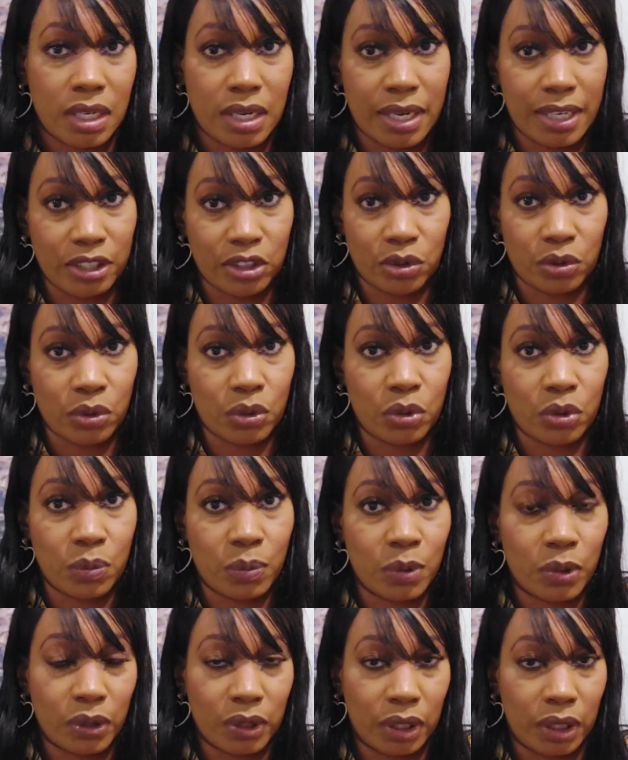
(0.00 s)
the next cruise
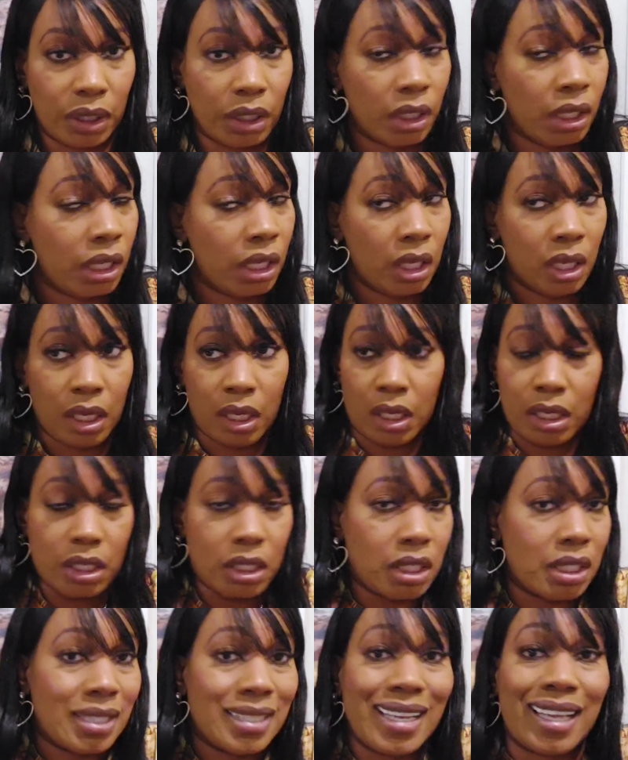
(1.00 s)
booking.
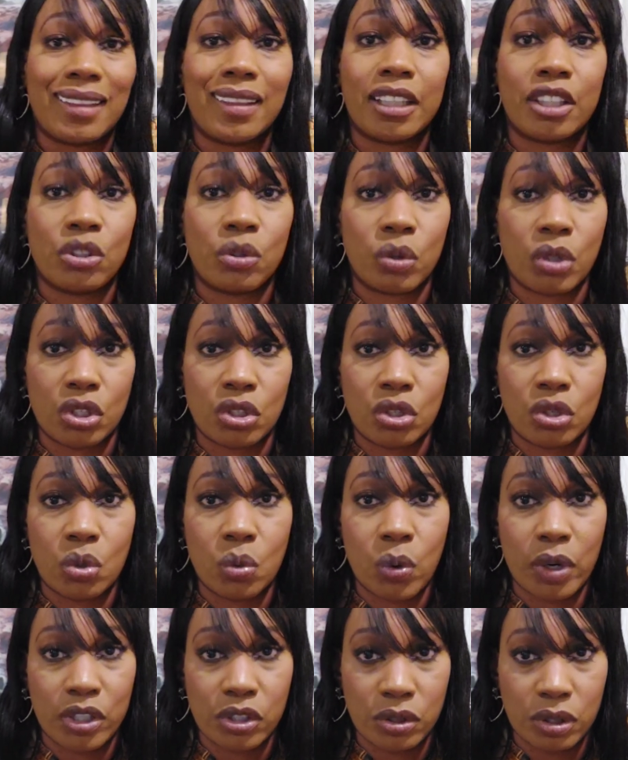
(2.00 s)
There's nothing you can do
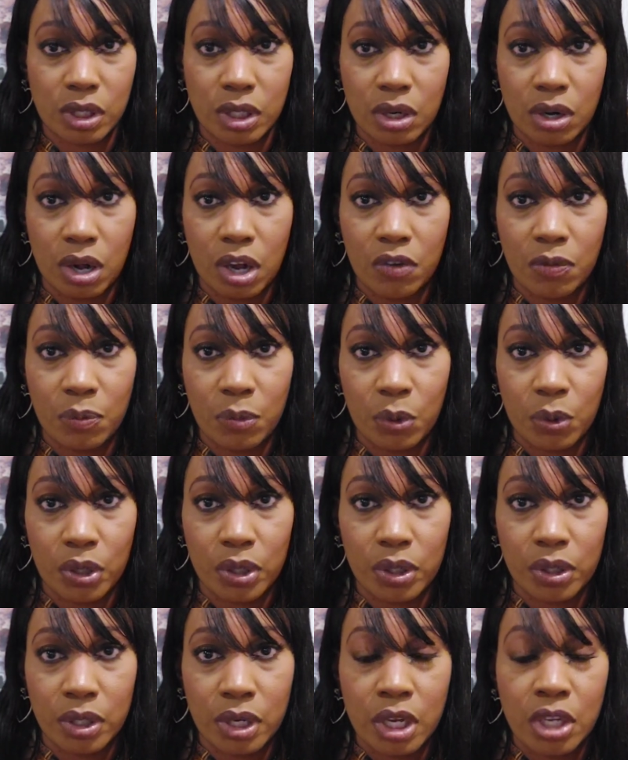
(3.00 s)
once you get off
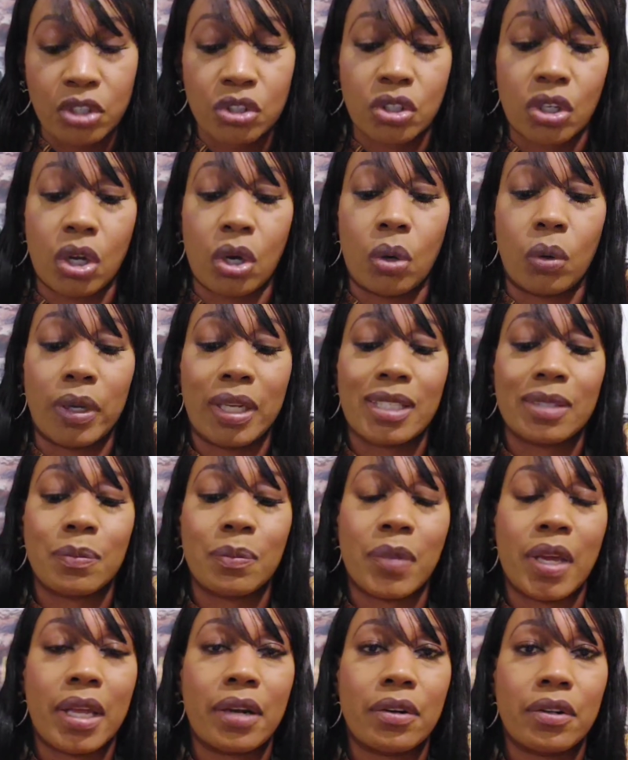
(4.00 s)
board. So it's
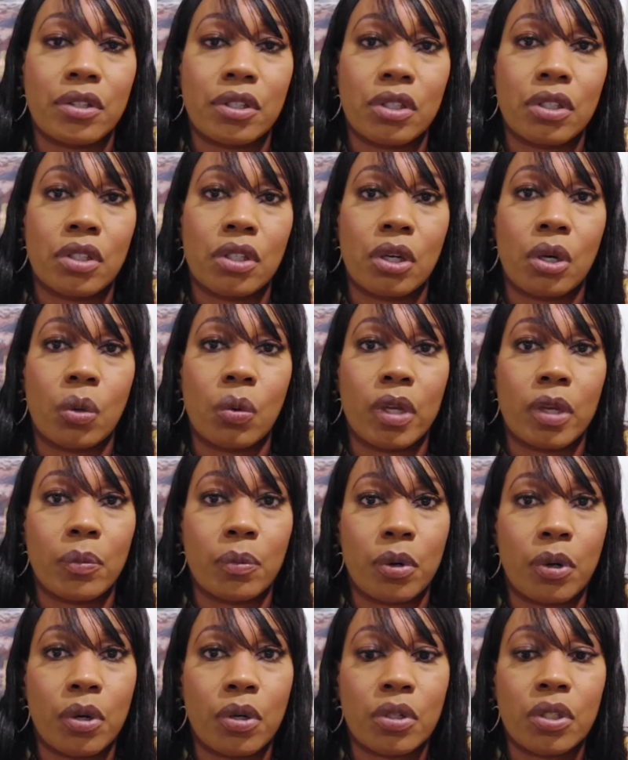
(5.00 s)
better to go in
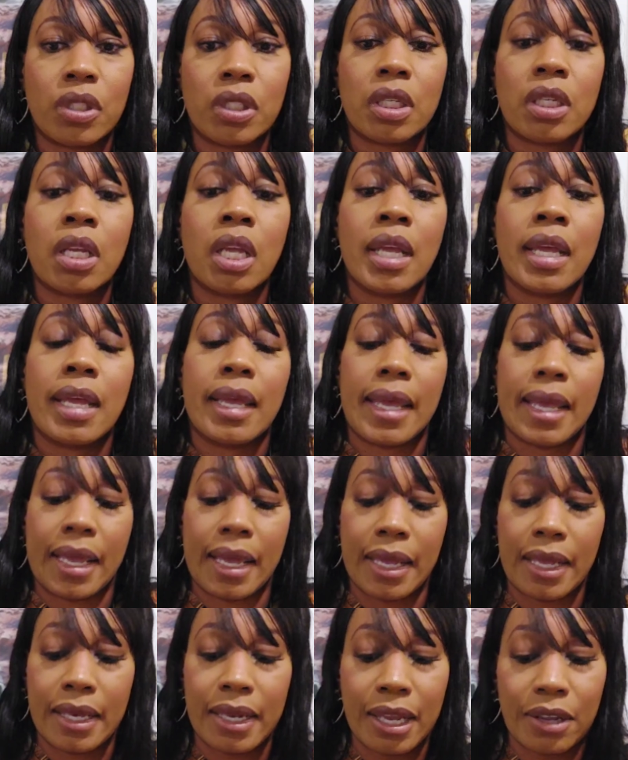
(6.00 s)
person
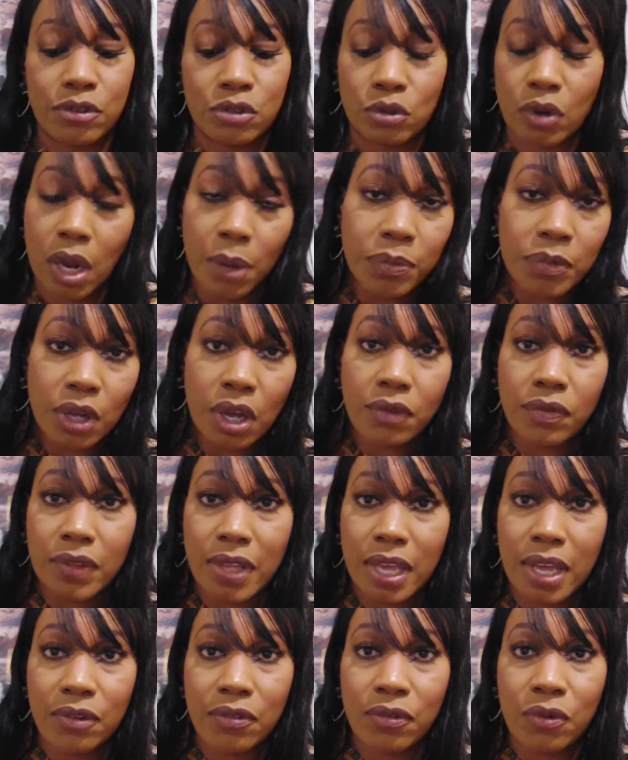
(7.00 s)
and have dropped off
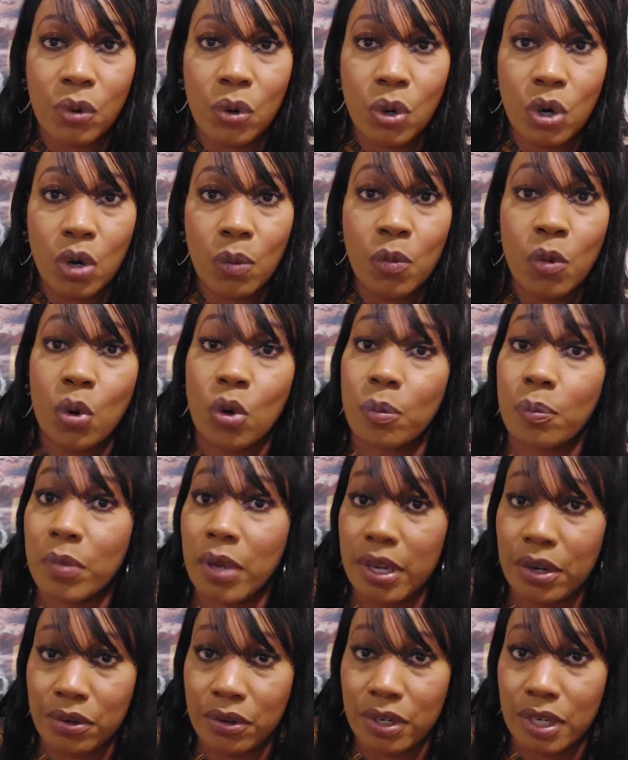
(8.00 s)
that form, or
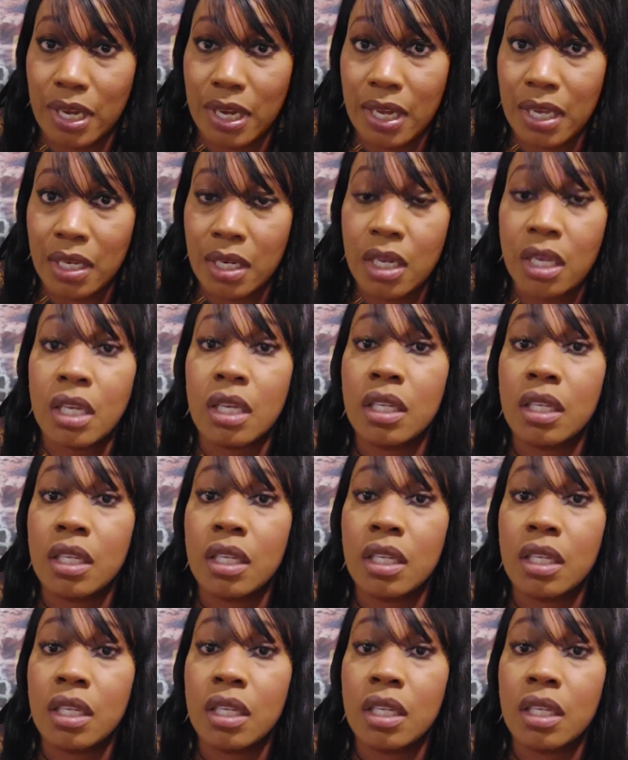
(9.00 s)
better yet,